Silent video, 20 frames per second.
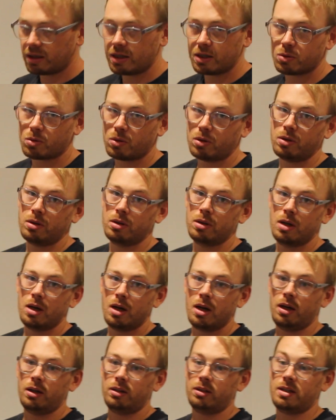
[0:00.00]
this one
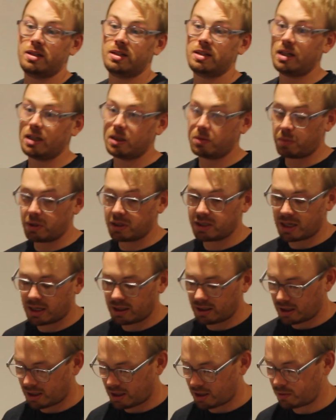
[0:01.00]
to
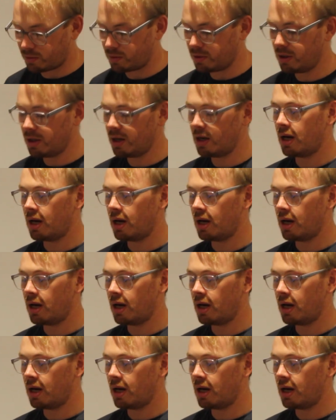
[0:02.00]
6% now.